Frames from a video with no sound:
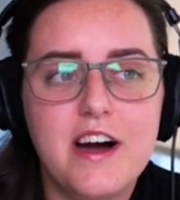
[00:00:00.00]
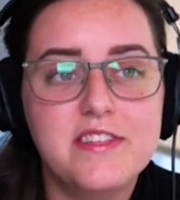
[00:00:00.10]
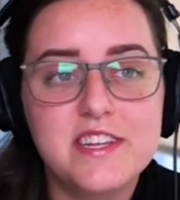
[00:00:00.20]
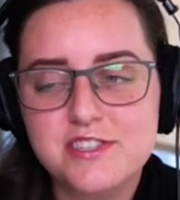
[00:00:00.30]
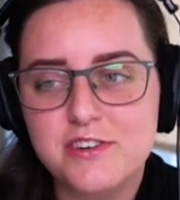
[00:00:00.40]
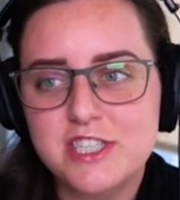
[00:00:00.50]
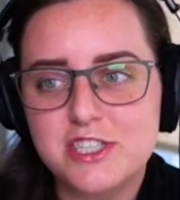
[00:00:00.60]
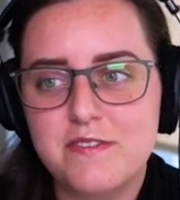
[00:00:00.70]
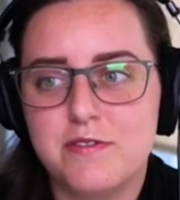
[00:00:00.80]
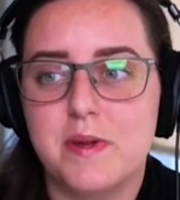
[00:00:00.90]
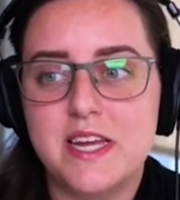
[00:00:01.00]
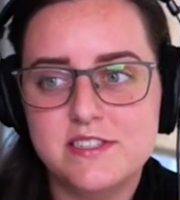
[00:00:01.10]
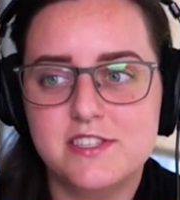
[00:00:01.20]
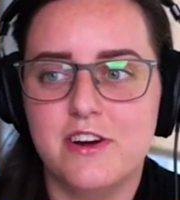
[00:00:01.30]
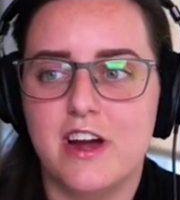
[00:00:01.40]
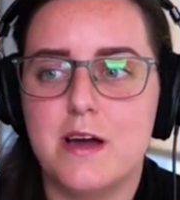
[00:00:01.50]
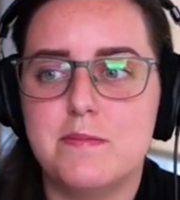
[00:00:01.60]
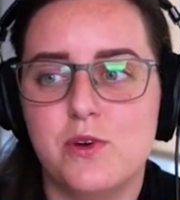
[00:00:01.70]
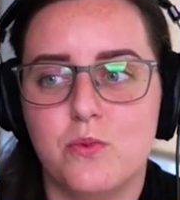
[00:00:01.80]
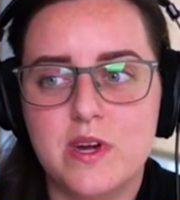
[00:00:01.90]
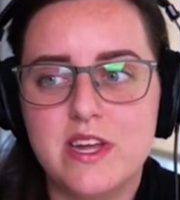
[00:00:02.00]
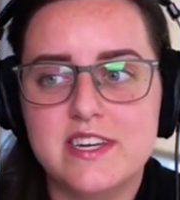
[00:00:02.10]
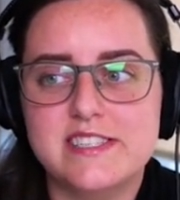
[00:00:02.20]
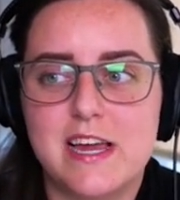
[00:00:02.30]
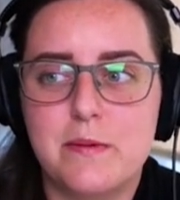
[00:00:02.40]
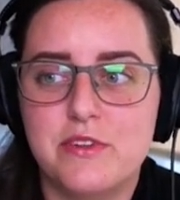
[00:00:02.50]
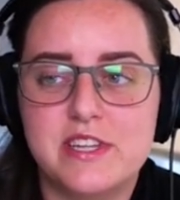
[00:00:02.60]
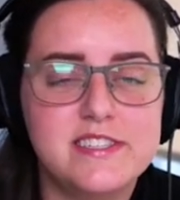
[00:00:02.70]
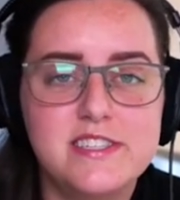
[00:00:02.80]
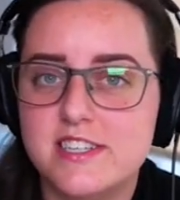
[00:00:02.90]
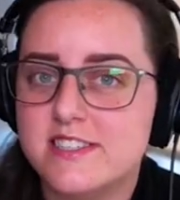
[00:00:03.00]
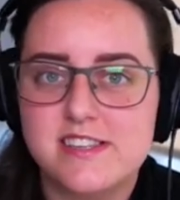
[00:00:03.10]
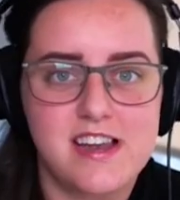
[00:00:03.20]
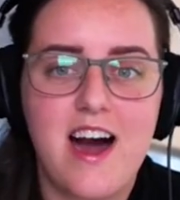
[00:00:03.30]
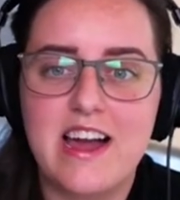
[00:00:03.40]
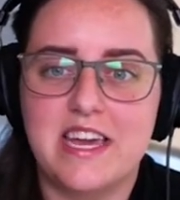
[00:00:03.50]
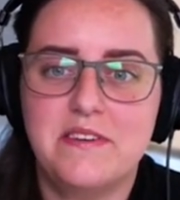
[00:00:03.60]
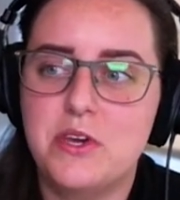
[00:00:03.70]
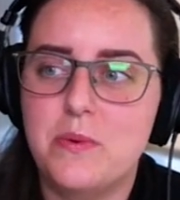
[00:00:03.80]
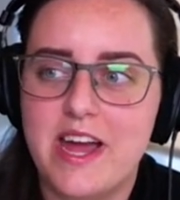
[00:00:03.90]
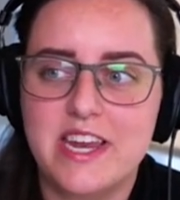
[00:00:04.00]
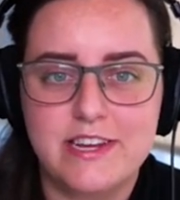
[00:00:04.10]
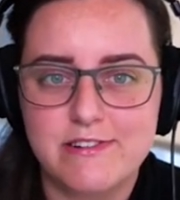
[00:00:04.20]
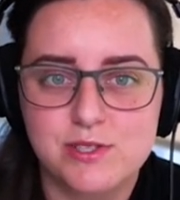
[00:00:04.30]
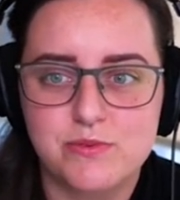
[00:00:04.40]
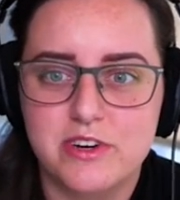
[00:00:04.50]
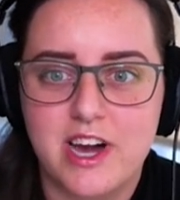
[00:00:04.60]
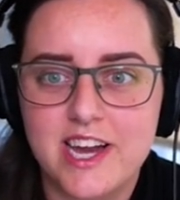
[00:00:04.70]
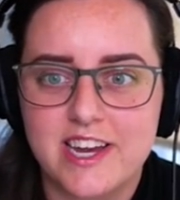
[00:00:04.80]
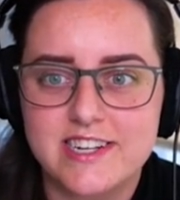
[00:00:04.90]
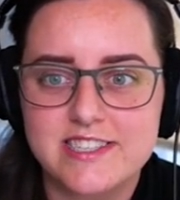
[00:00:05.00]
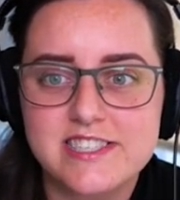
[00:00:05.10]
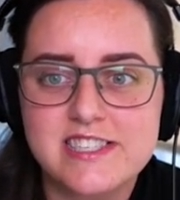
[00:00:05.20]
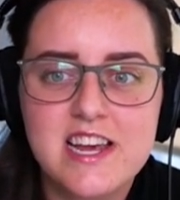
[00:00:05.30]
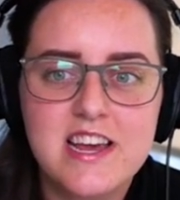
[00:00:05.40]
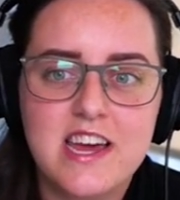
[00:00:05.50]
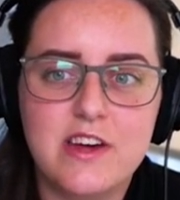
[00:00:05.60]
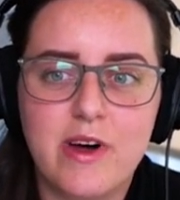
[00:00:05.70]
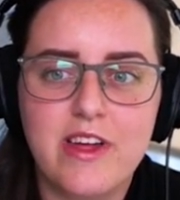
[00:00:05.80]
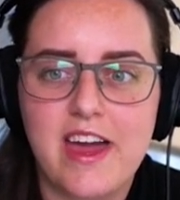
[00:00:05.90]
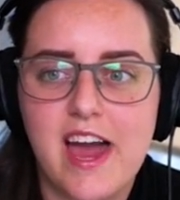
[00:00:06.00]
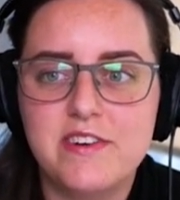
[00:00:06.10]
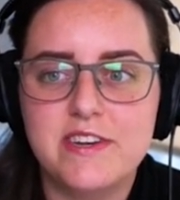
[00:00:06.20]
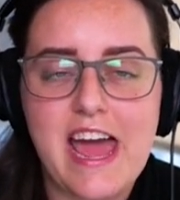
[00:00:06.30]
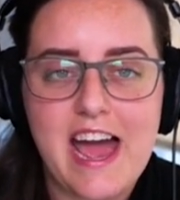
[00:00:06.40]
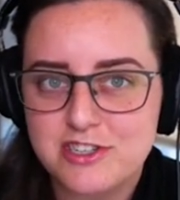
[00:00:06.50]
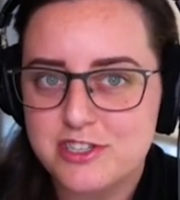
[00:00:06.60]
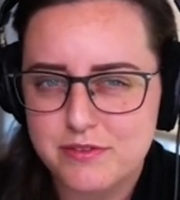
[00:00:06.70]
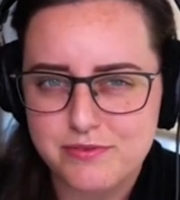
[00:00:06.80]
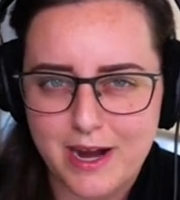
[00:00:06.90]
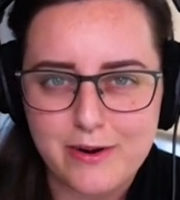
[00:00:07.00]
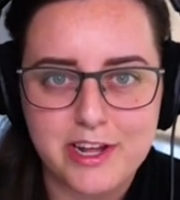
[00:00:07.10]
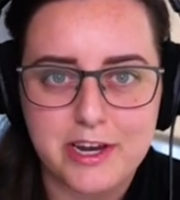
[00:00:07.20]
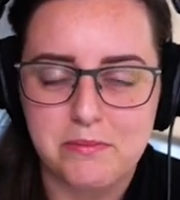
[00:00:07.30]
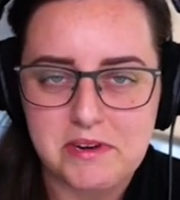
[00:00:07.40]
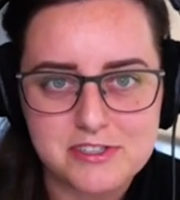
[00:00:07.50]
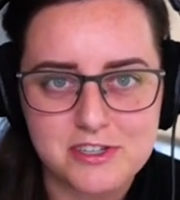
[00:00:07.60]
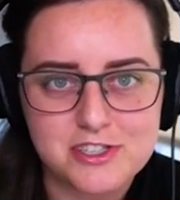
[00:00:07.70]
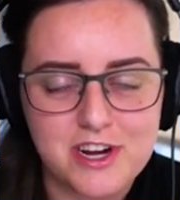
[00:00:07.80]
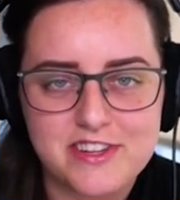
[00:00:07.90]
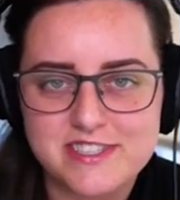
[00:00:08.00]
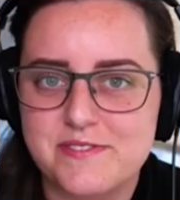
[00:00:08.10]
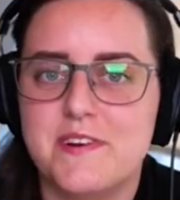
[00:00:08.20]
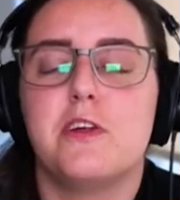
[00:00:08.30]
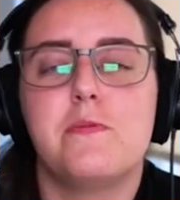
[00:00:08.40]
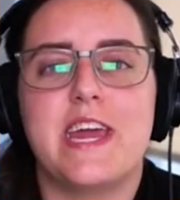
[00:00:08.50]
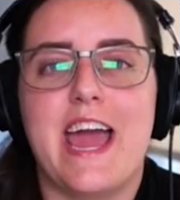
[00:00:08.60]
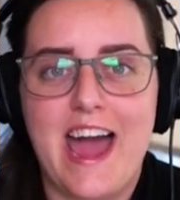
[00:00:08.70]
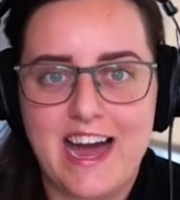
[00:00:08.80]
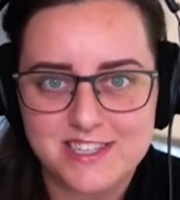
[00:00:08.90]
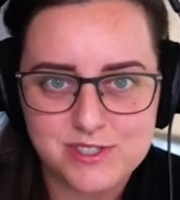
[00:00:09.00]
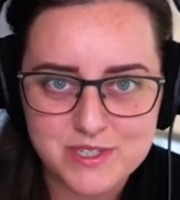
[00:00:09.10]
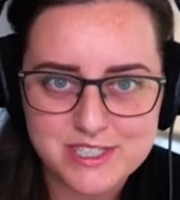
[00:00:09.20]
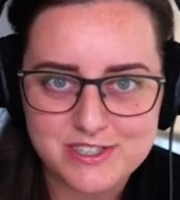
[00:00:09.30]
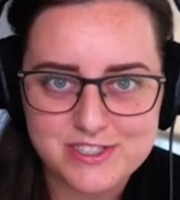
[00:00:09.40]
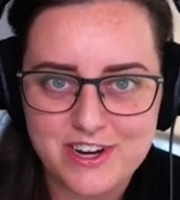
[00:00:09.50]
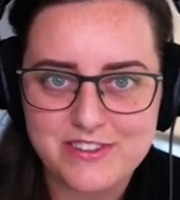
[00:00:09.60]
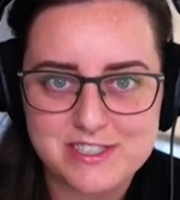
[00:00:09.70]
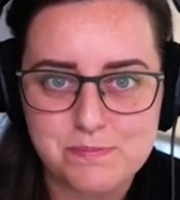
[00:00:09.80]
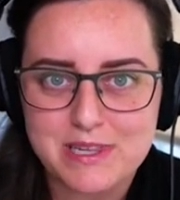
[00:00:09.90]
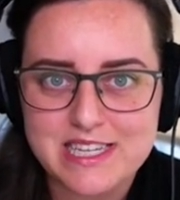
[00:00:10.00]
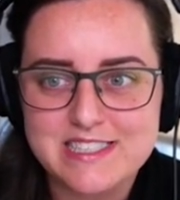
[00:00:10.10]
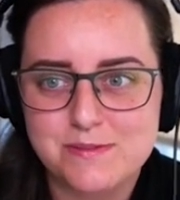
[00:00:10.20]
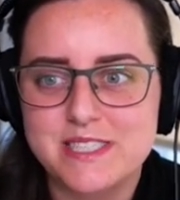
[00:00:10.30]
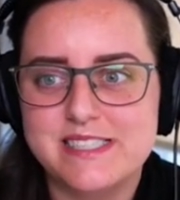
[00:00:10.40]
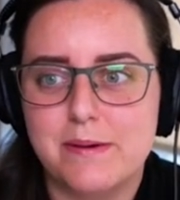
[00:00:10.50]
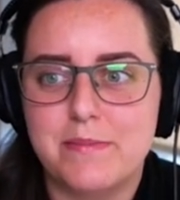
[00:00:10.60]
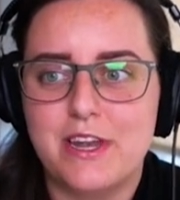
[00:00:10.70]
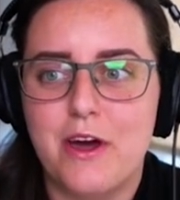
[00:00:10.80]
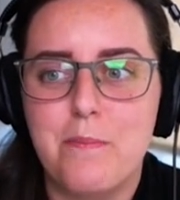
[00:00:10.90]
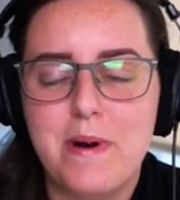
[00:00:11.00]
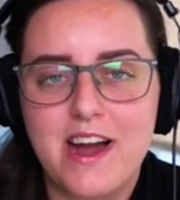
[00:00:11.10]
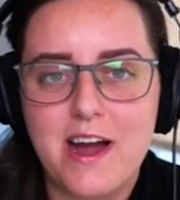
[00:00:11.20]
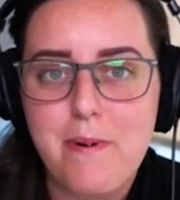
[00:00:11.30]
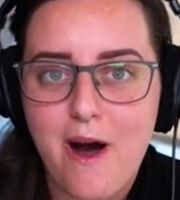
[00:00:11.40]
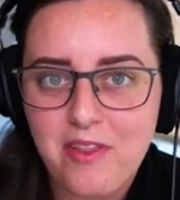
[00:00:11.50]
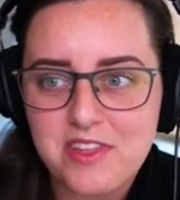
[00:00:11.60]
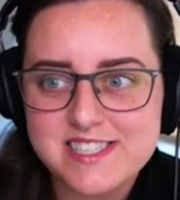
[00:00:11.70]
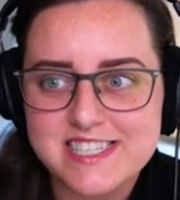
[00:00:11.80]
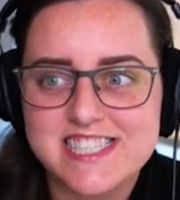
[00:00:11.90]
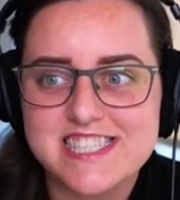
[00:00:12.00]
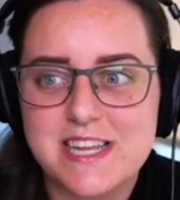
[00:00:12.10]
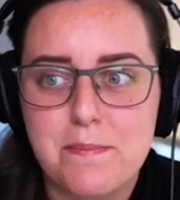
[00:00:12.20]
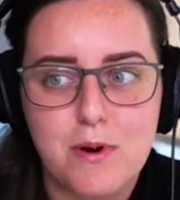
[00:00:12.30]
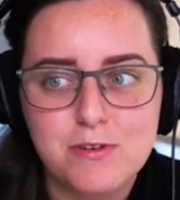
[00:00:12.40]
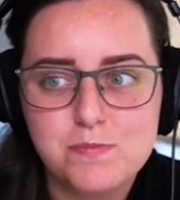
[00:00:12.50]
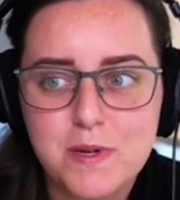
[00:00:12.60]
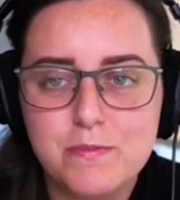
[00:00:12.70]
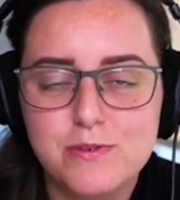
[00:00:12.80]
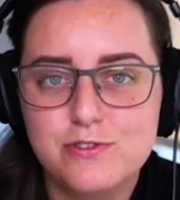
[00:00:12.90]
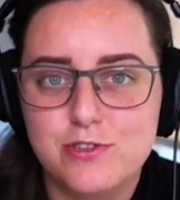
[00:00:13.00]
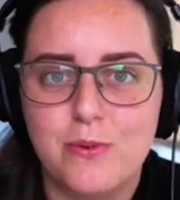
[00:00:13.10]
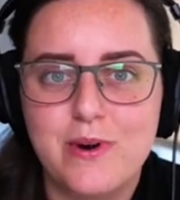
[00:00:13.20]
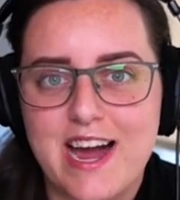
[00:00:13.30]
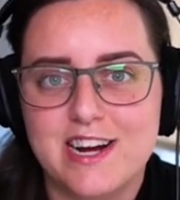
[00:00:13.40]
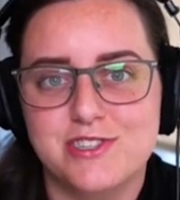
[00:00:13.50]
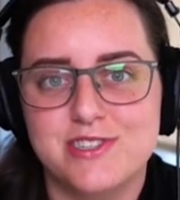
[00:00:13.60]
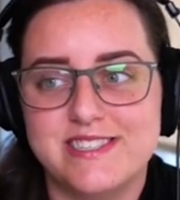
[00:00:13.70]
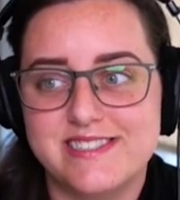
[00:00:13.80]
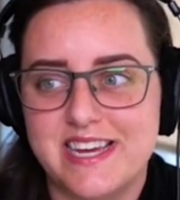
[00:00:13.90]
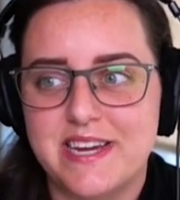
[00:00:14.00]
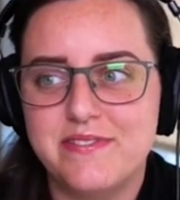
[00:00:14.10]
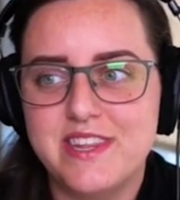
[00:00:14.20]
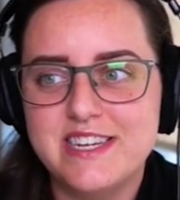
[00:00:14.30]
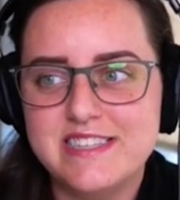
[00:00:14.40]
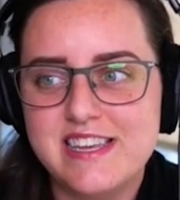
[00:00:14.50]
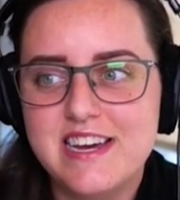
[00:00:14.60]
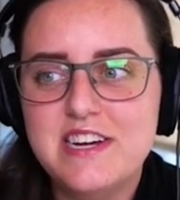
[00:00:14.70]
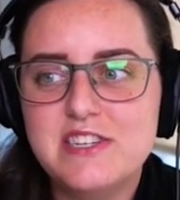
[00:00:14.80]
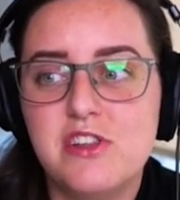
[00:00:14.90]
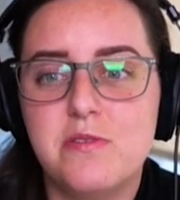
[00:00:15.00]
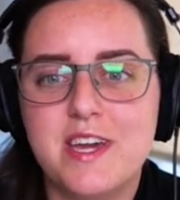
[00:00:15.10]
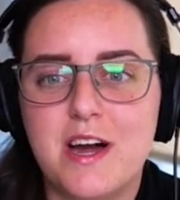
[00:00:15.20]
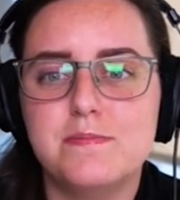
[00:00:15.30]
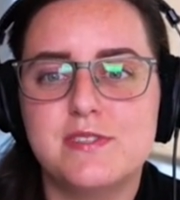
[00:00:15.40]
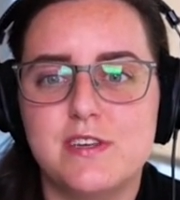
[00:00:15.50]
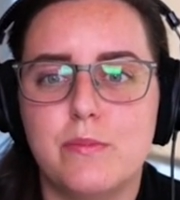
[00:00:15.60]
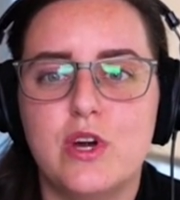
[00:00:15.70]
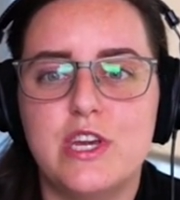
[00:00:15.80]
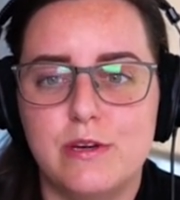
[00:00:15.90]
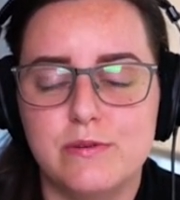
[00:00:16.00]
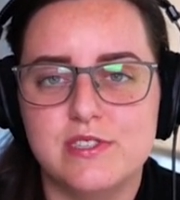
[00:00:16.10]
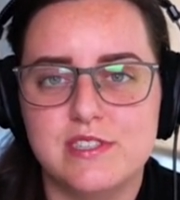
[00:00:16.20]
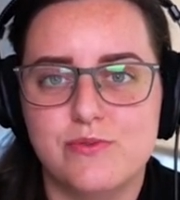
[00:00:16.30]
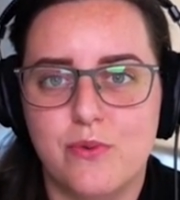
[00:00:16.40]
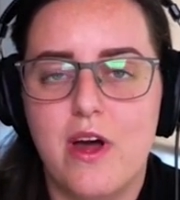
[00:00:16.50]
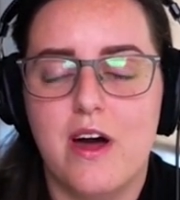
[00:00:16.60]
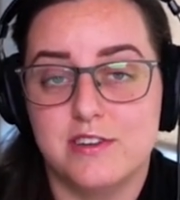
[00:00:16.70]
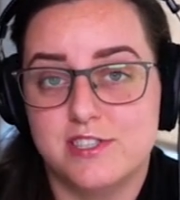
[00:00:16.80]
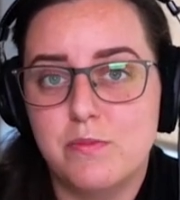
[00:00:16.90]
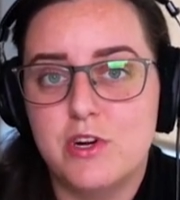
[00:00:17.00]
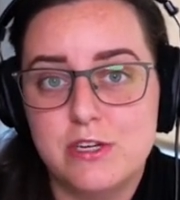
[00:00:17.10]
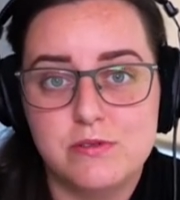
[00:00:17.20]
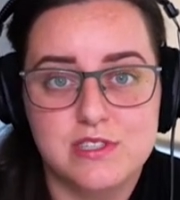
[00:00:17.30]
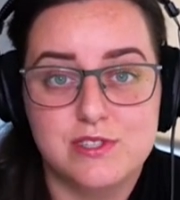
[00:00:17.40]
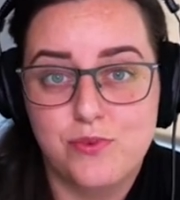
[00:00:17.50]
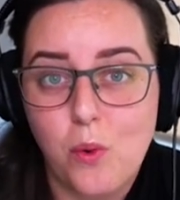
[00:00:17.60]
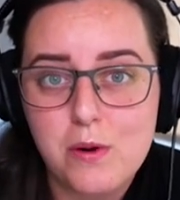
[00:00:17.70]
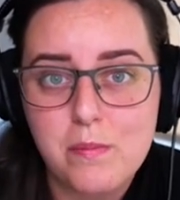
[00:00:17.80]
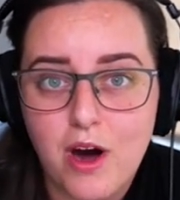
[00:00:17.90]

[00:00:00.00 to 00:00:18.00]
This screenshot from Instagram is a real example that does not give you any useful guidance. And while I haven't actually found any research on this, if anybody has research on this, please let me know. My hypothesis is that most people don't actually save these, so they become somewhat useless form